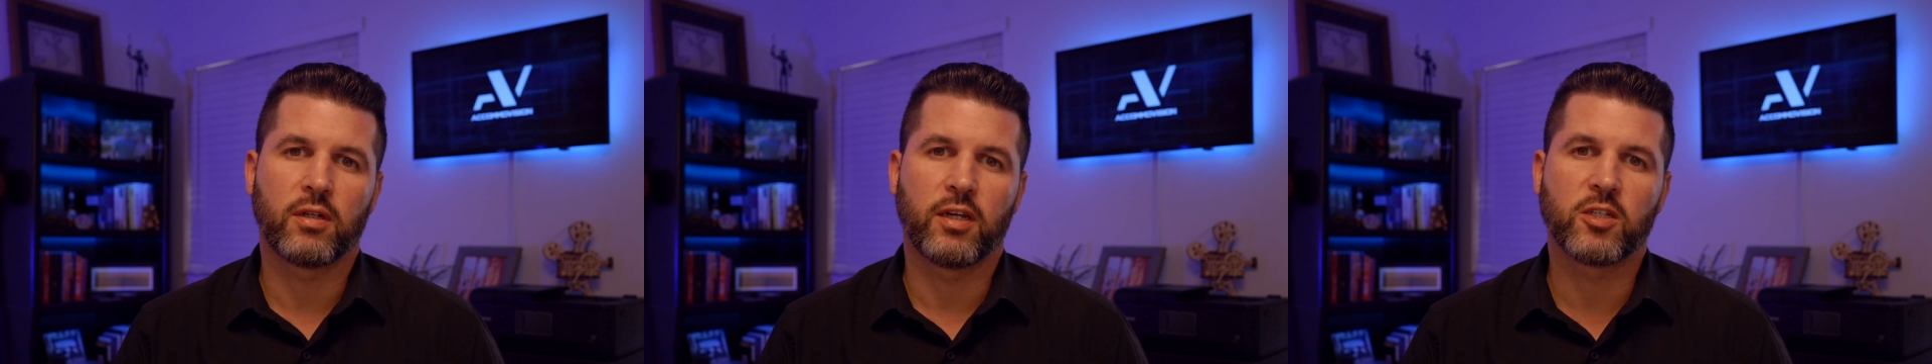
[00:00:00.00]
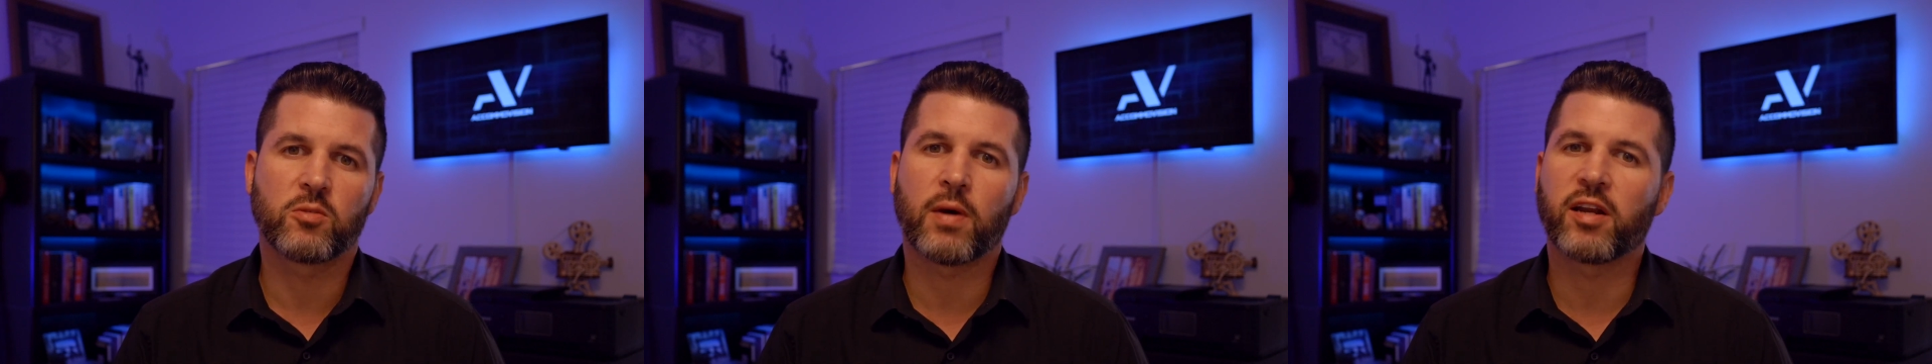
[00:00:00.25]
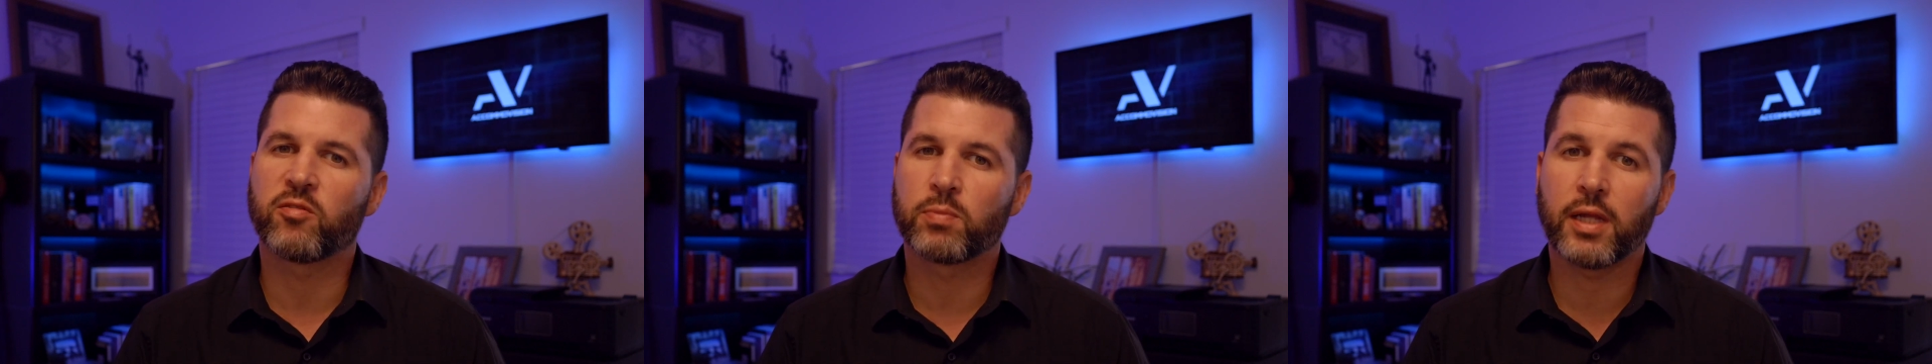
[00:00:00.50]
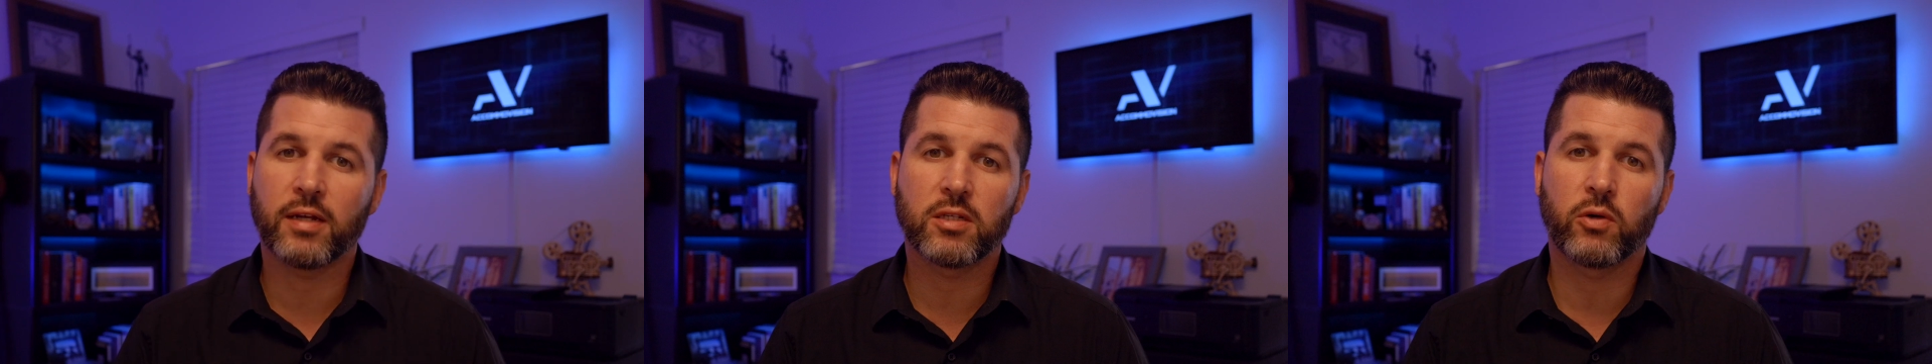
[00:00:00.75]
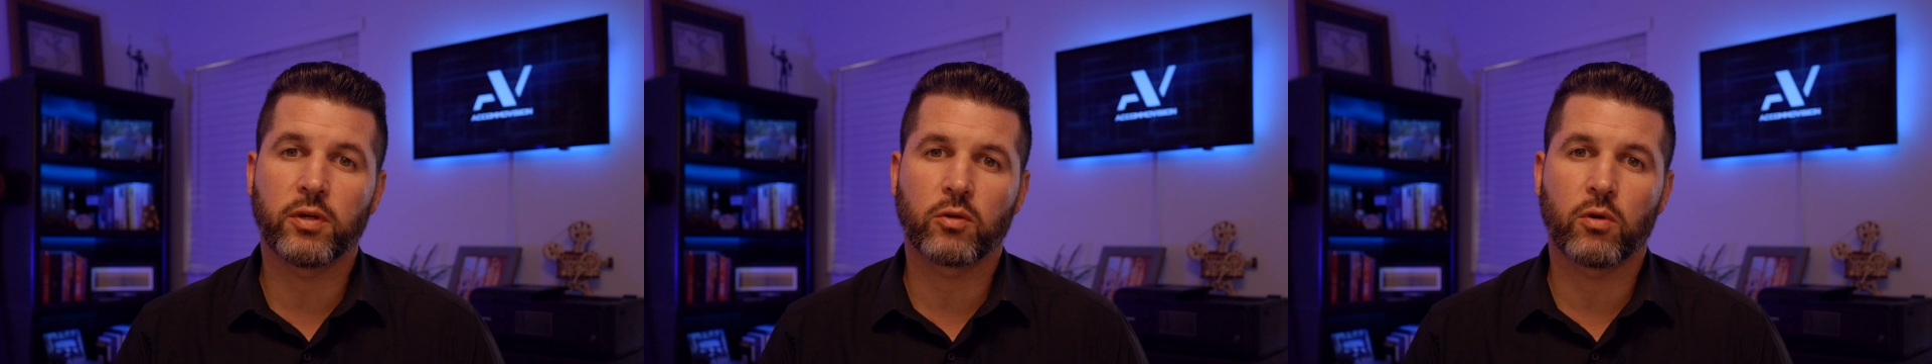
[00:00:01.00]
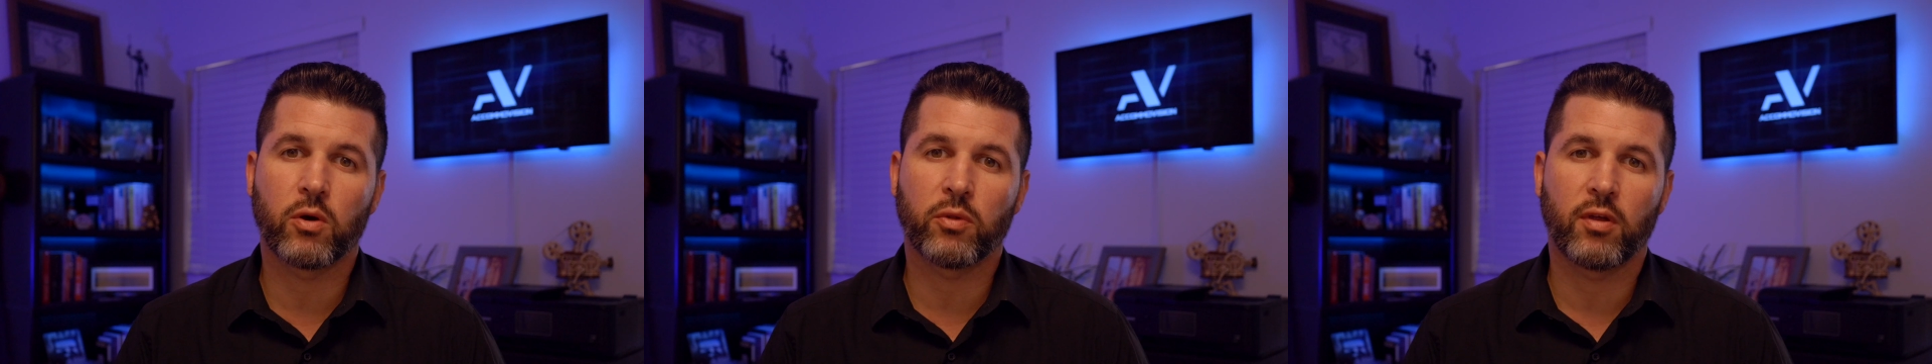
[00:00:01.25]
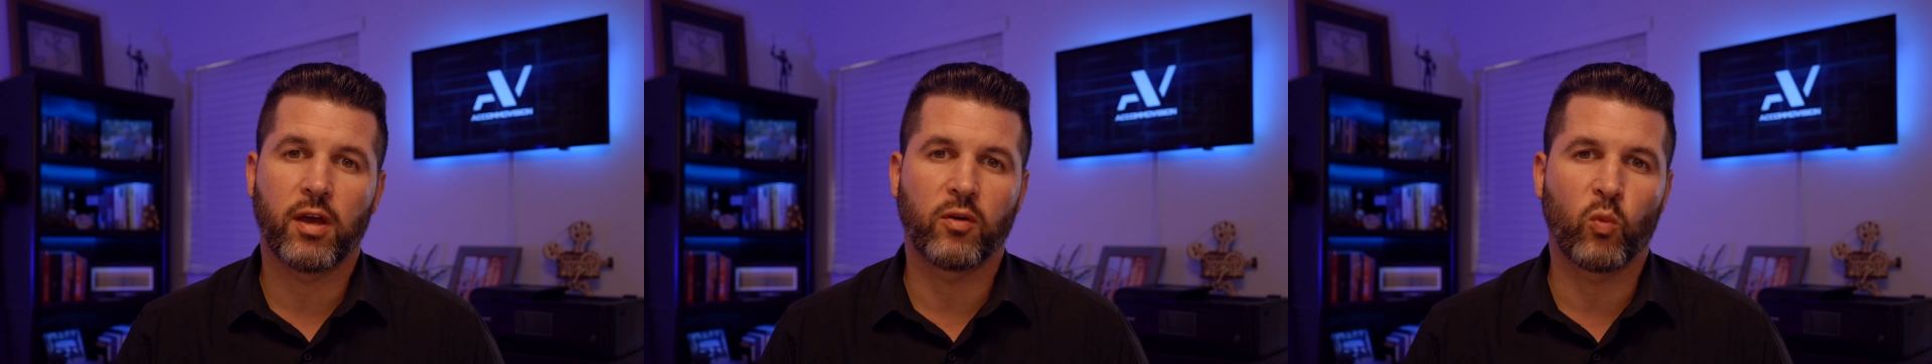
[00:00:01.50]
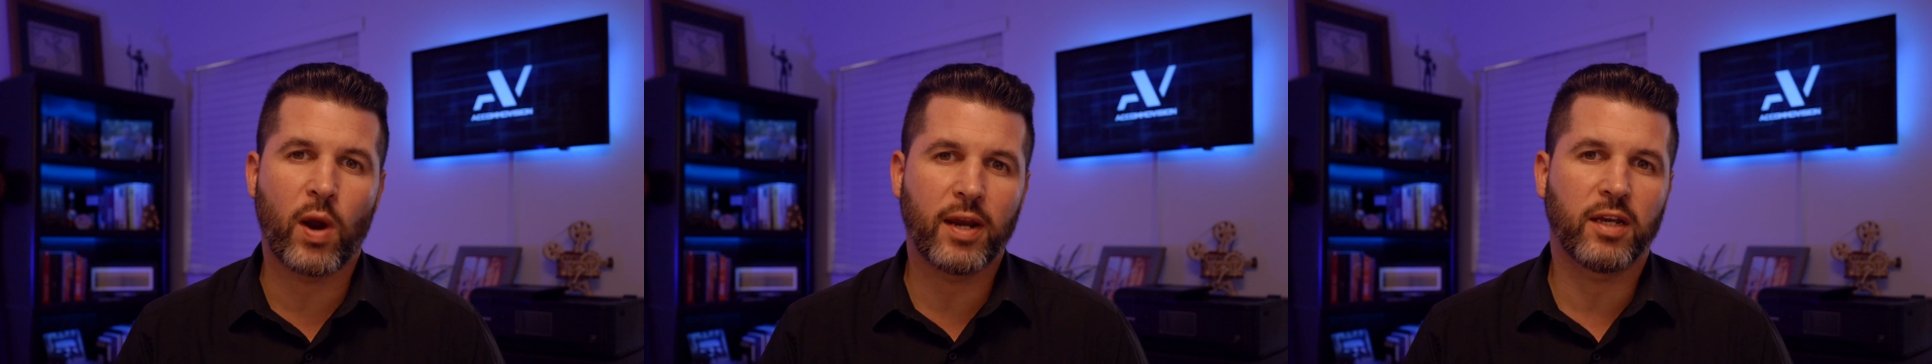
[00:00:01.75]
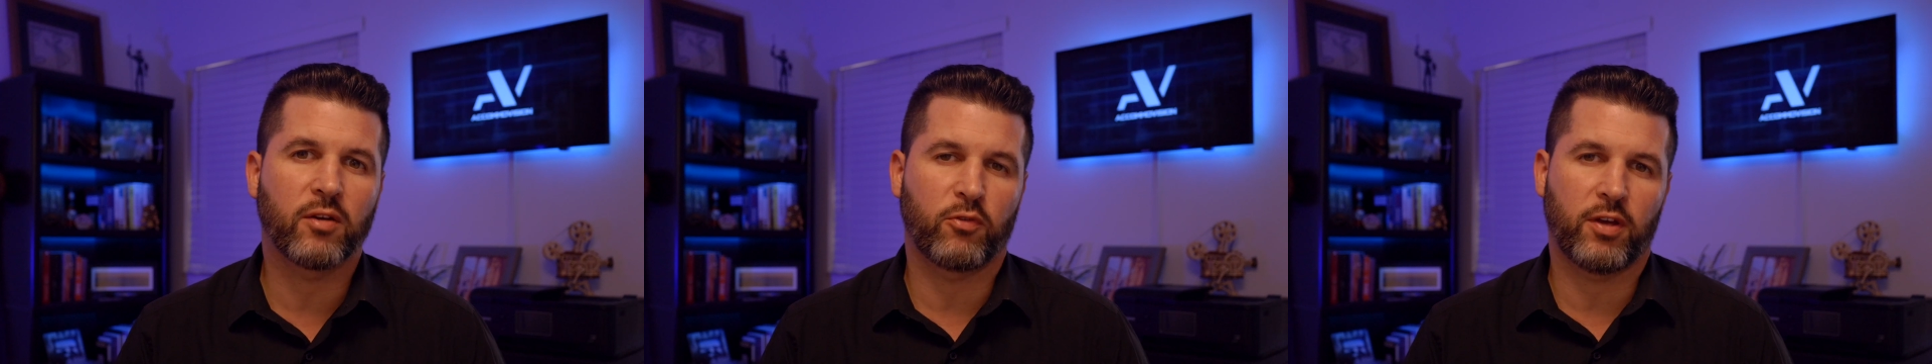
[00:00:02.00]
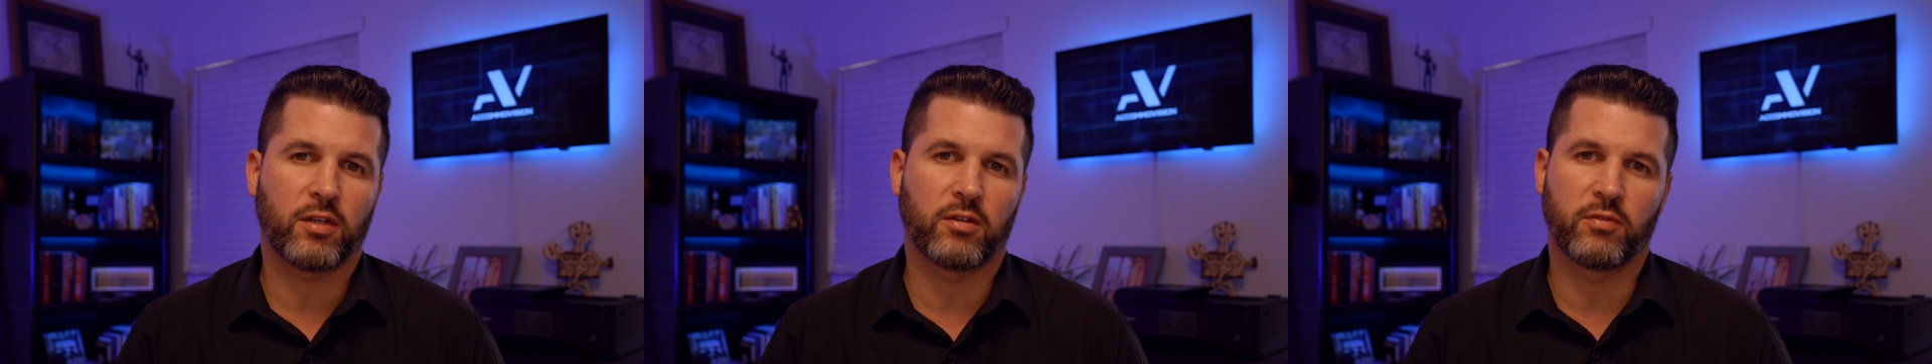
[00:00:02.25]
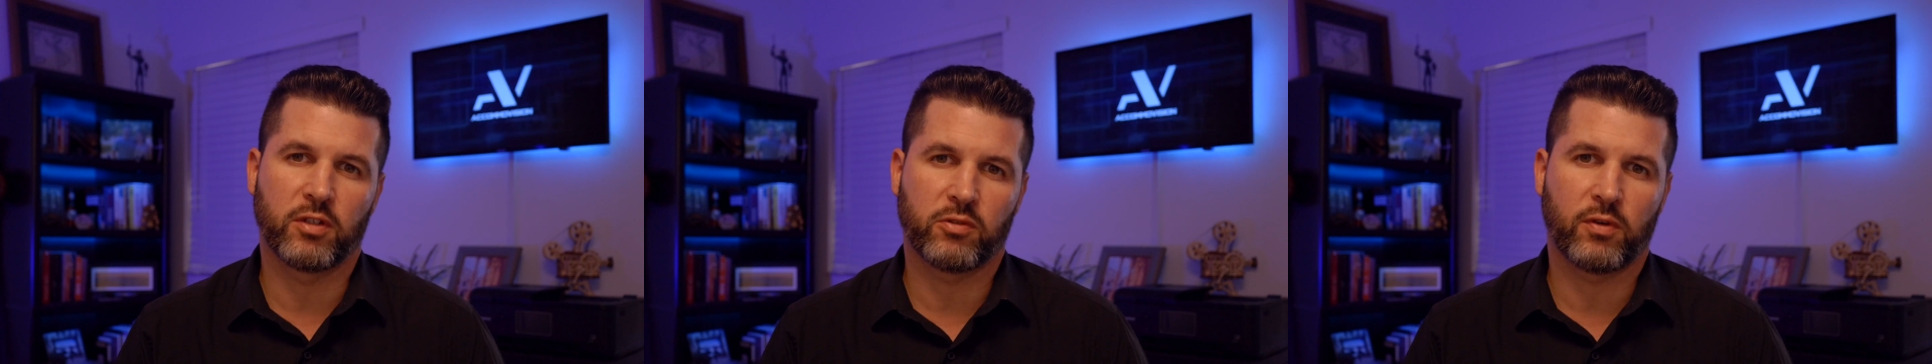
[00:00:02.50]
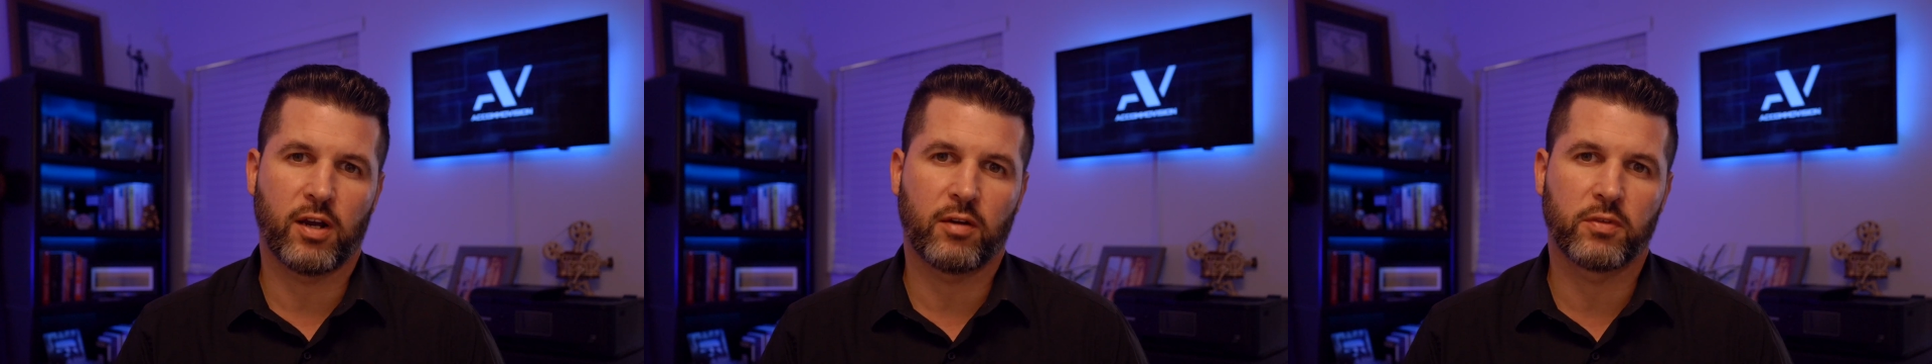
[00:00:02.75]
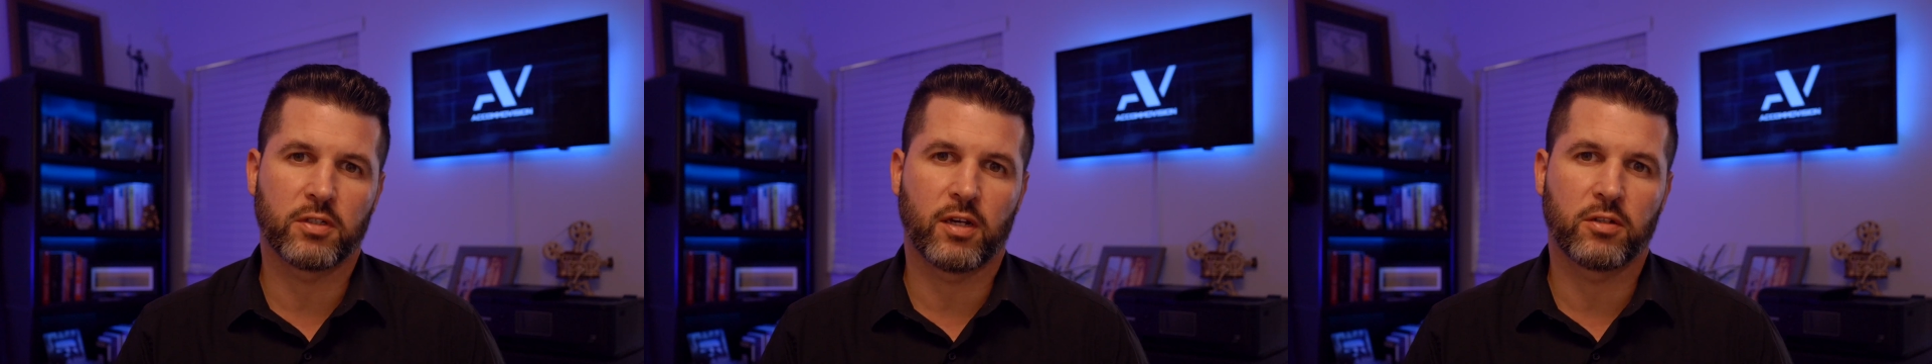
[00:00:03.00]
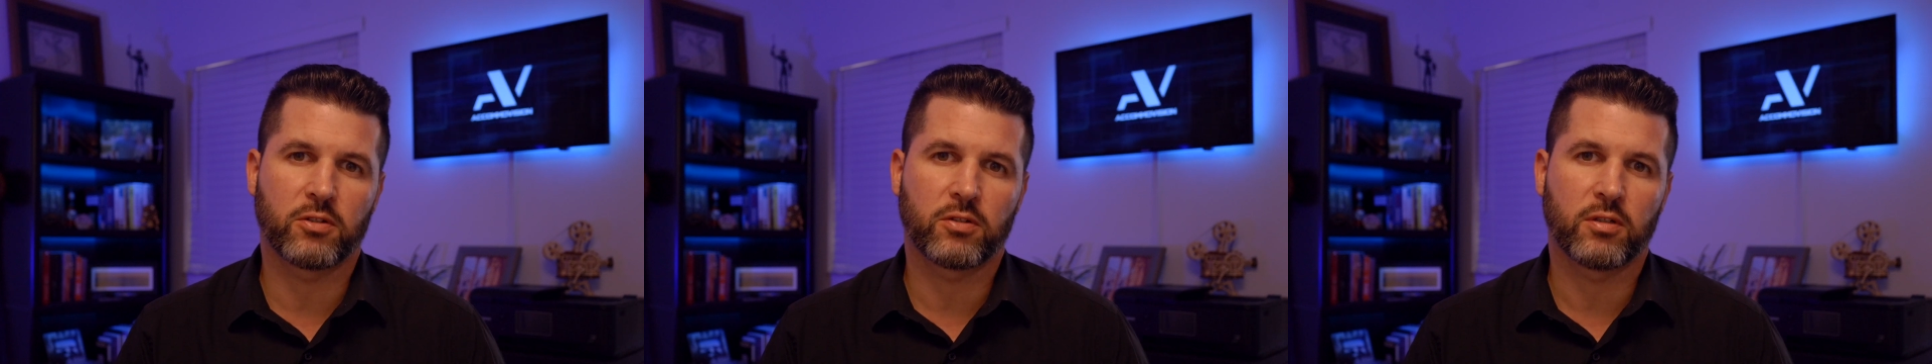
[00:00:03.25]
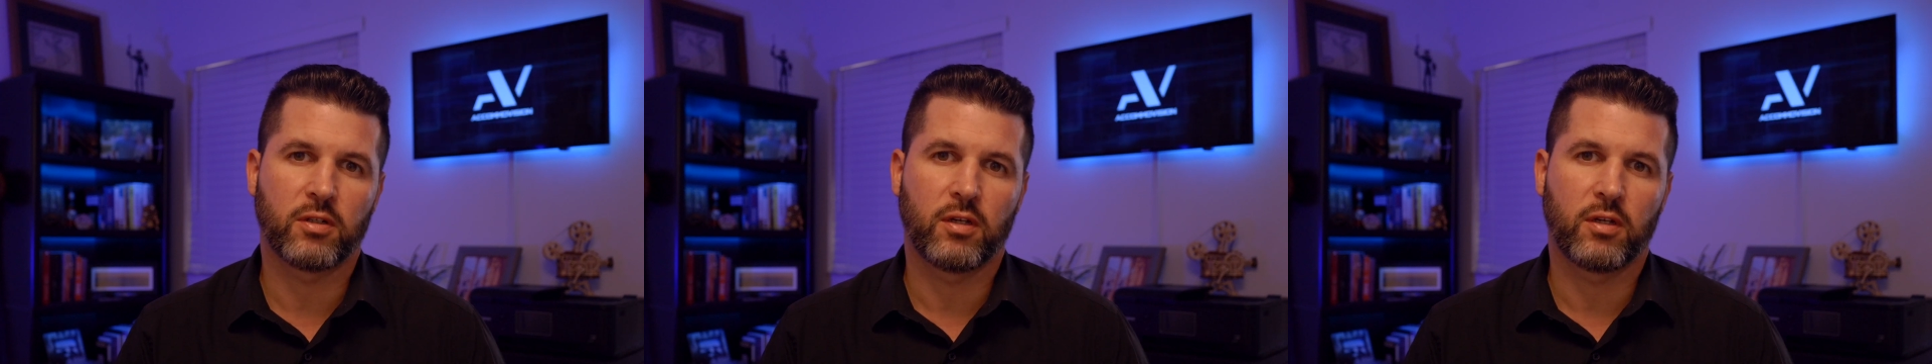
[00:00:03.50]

in spite of plateauing growth and waning effectiveness for advertisers?